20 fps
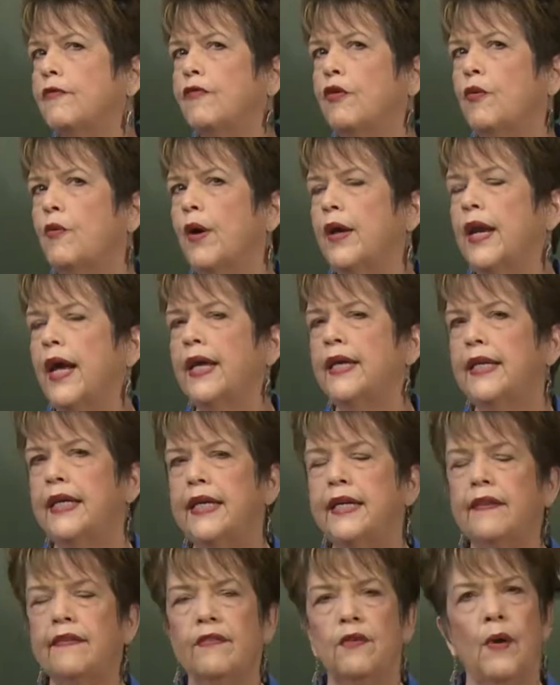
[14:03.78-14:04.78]
for what I
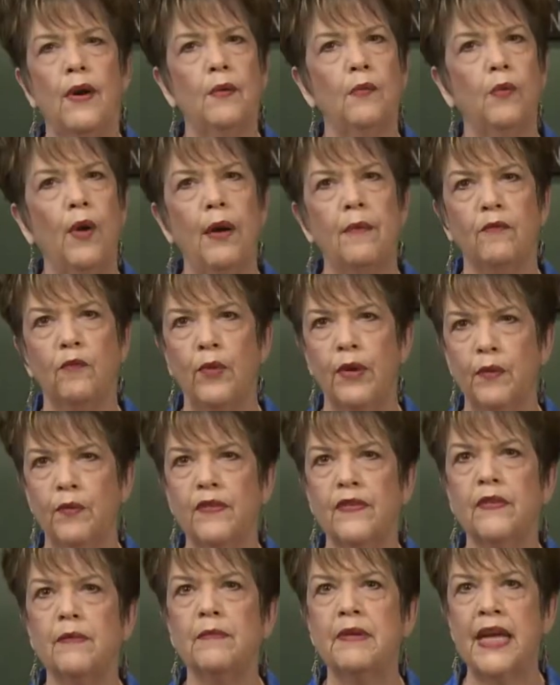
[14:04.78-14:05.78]
needed, so I went
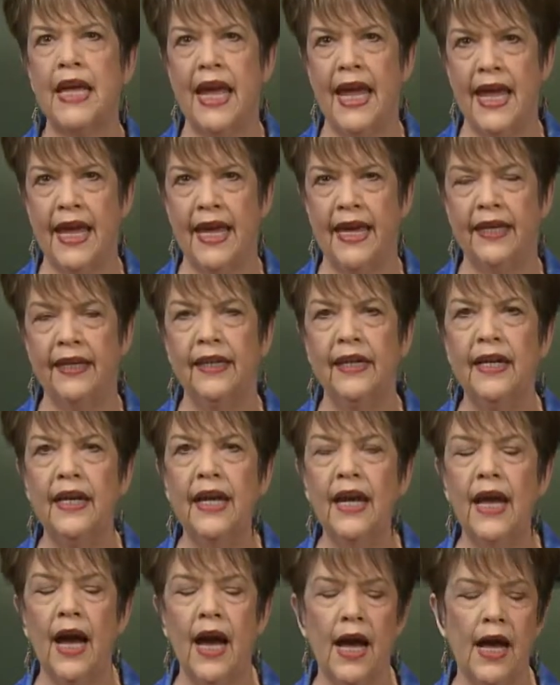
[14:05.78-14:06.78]
with some canned.
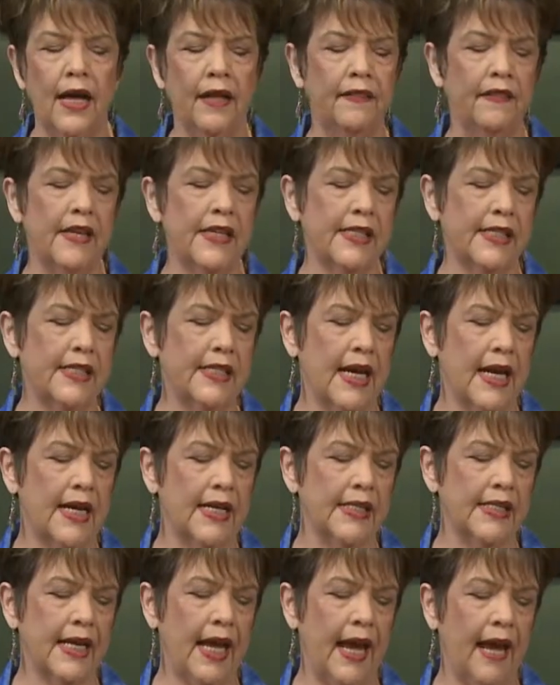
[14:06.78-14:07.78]
This
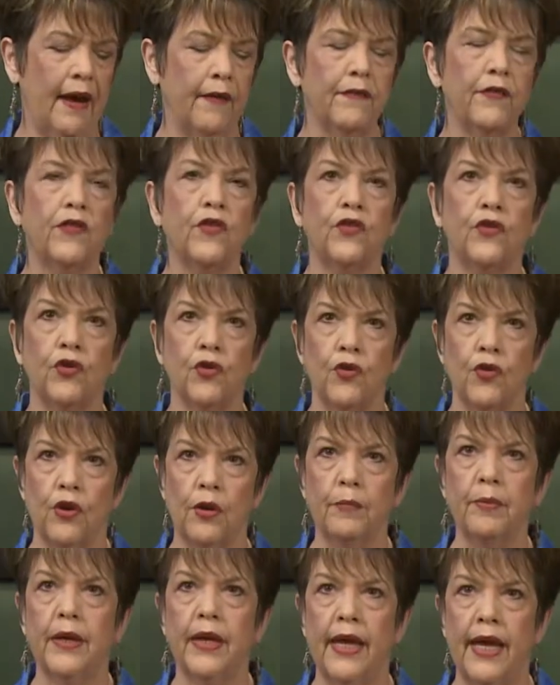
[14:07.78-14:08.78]
does have
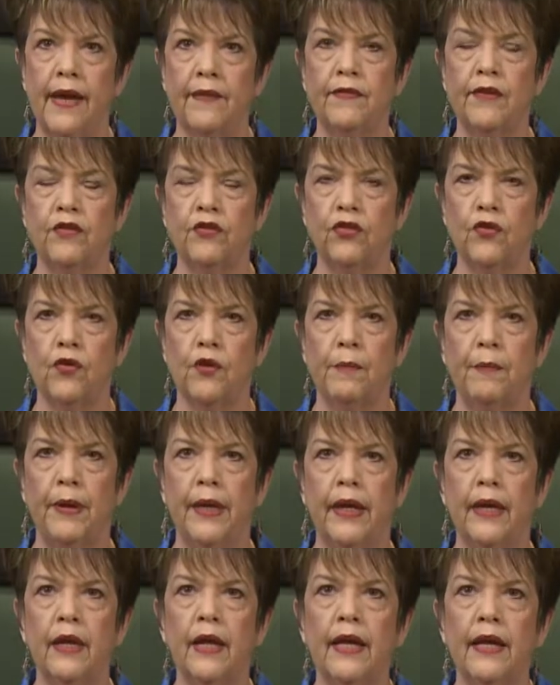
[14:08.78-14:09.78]
syrup, heavy syrup
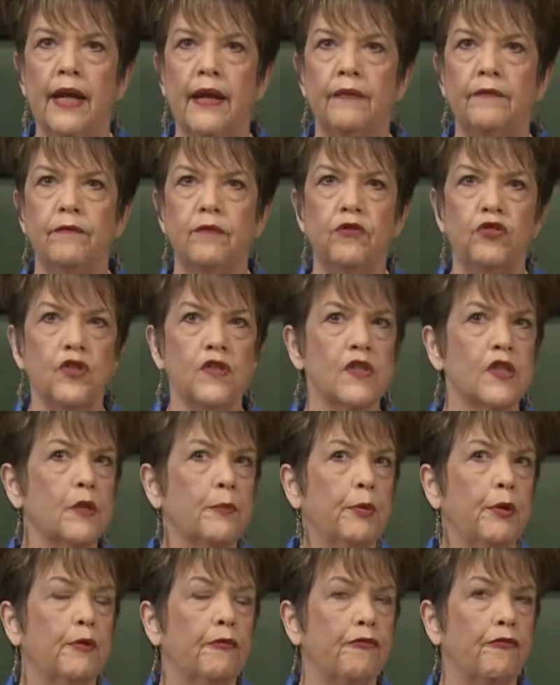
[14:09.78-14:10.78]
in it, and I'm just going
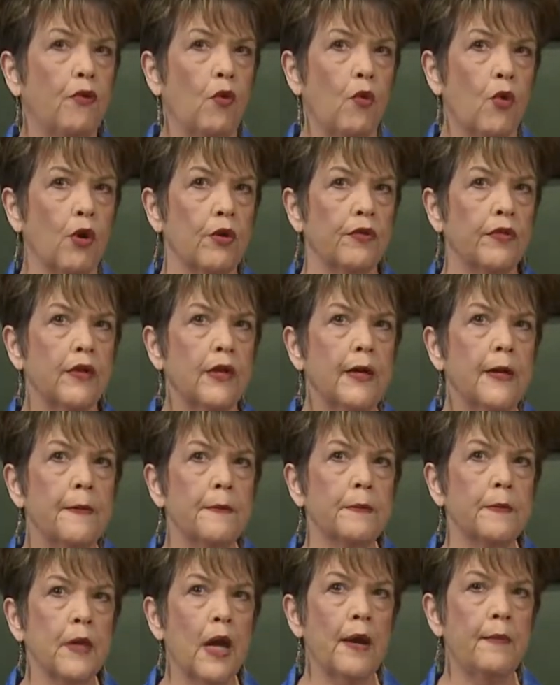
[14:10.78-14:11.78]
to put a
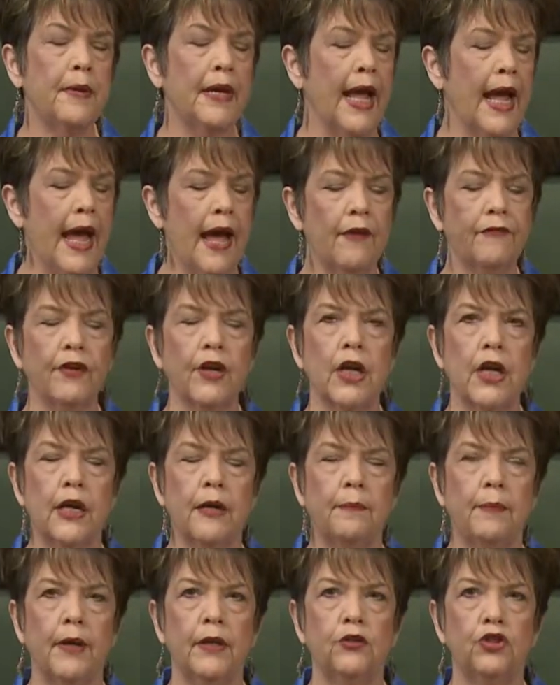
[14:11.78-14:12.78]
half a
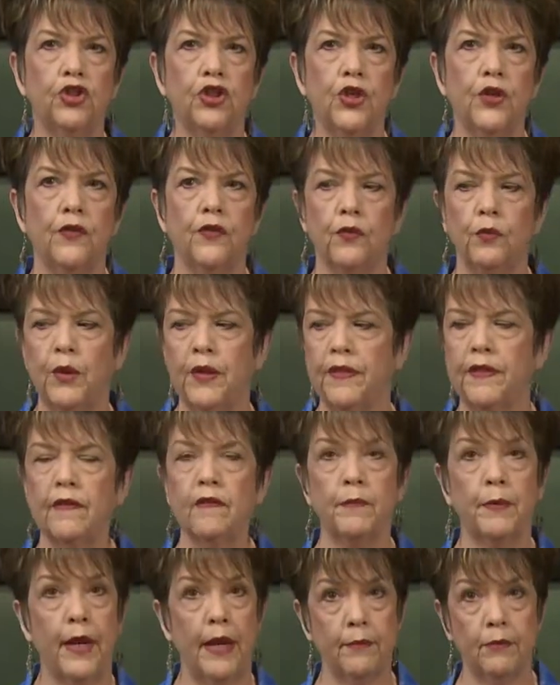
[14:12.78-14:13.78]
cup of juice with
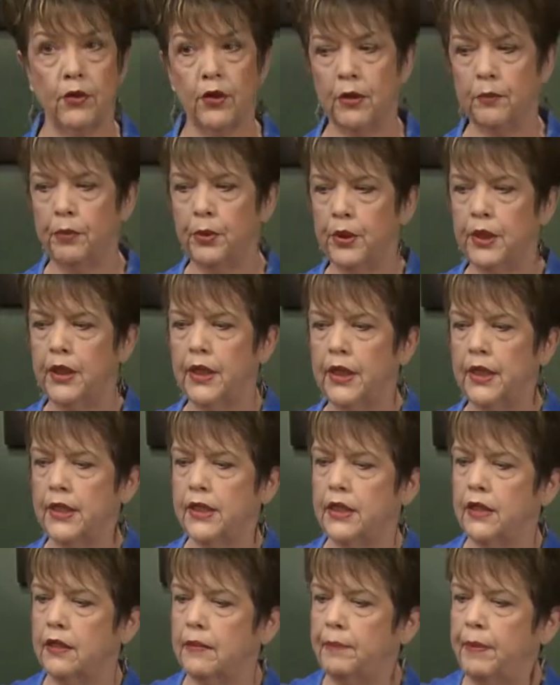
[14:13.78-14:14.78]
this, but I'm going to put it
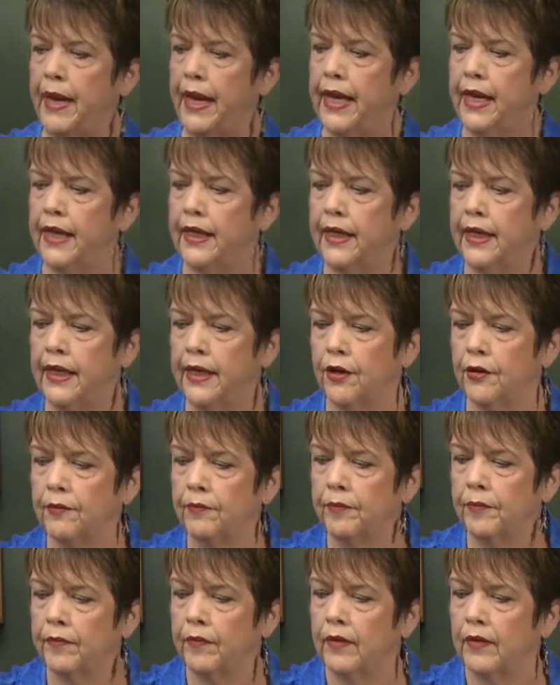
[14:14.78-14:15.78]
into the pan here,
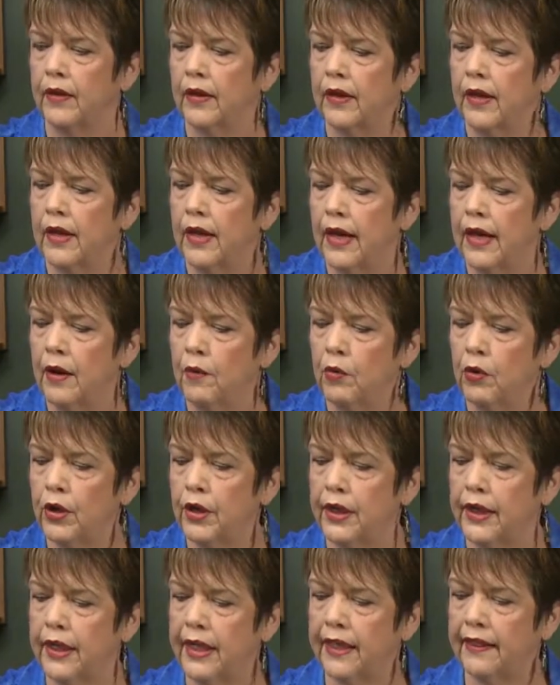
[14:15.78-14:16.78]
and we're
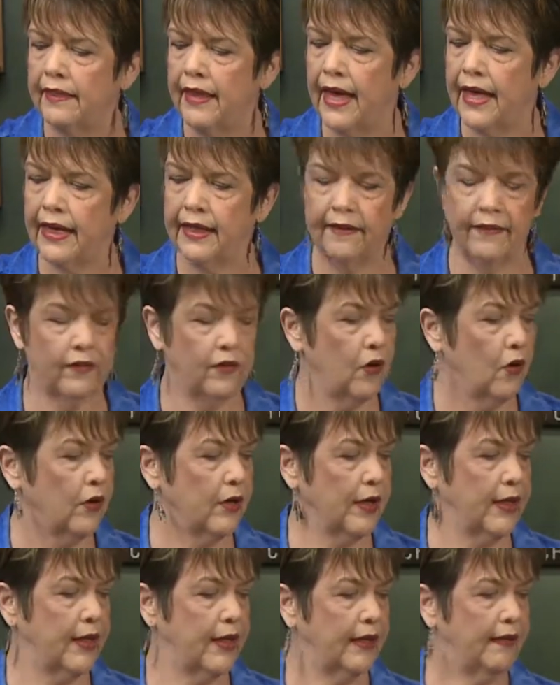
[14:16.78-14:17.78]
going to
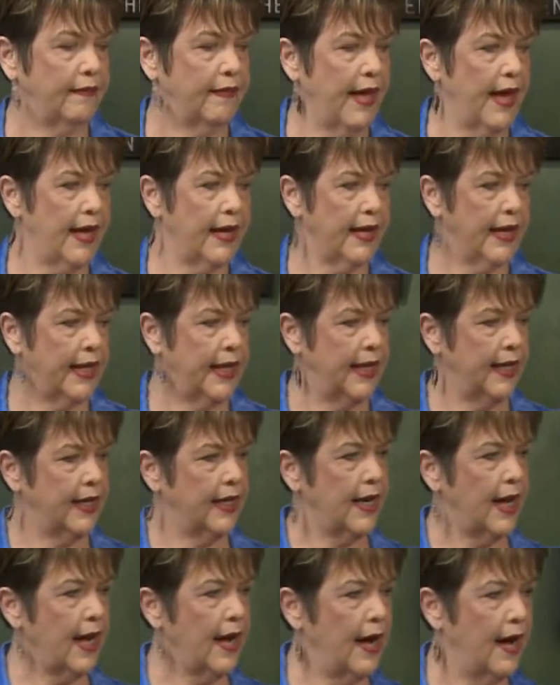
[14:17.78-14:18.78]
start getting that
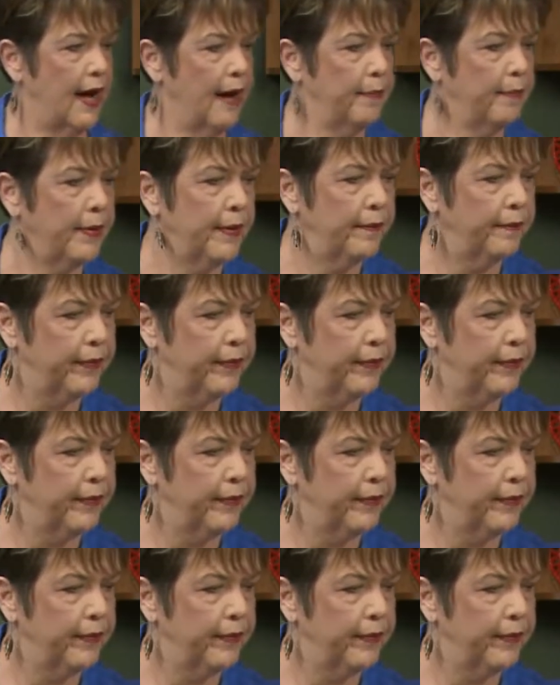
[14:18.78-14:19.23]
heated up,